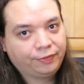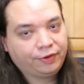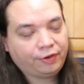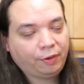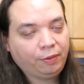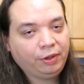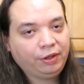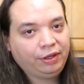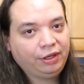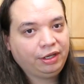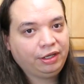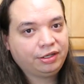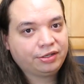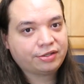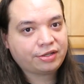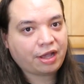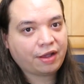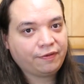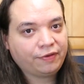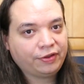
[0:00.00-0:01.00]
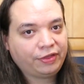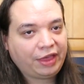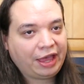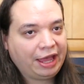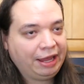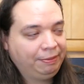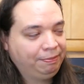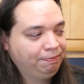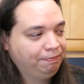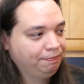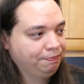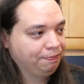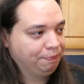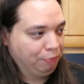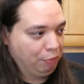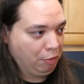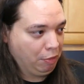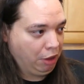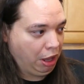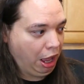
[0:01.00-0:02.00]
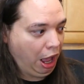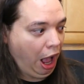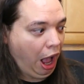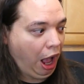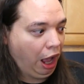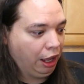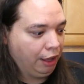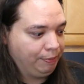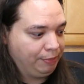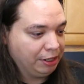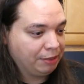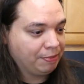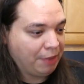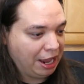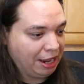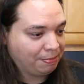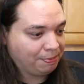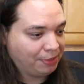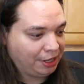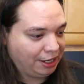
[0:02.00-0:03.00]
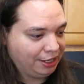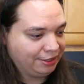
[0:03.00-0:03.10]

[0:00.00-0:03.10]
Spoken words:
So we discovered that a Big Mac by